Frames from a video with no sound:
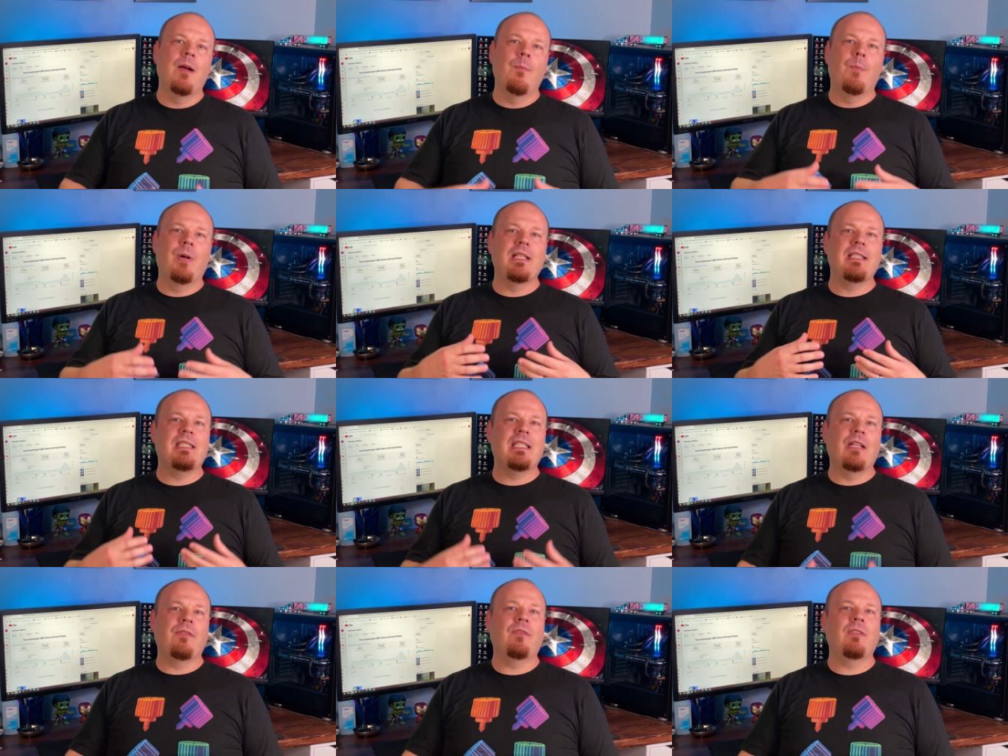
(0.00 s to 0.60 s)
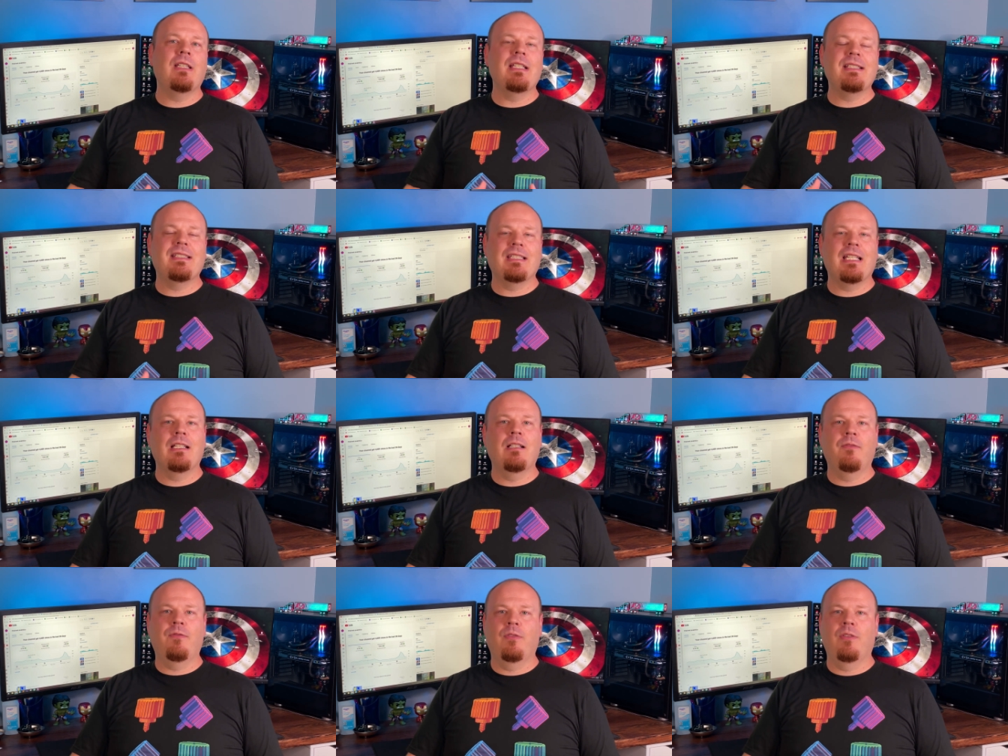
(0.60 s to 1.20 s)
But definitely
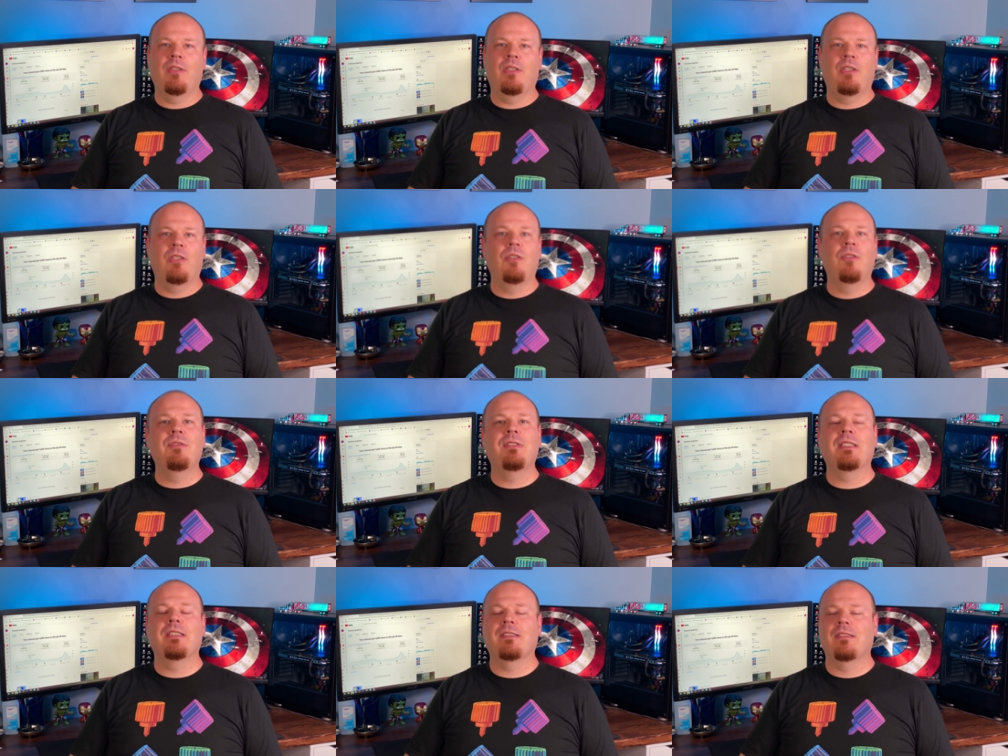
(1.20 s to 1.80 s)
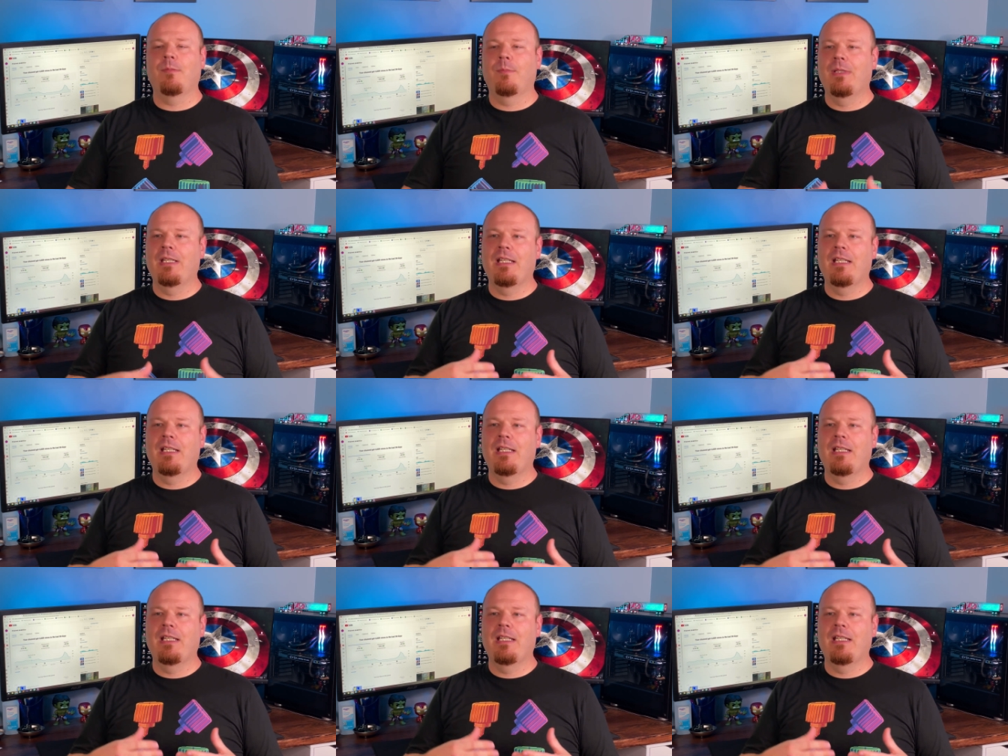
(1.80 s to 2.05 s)
sign up for the queue system.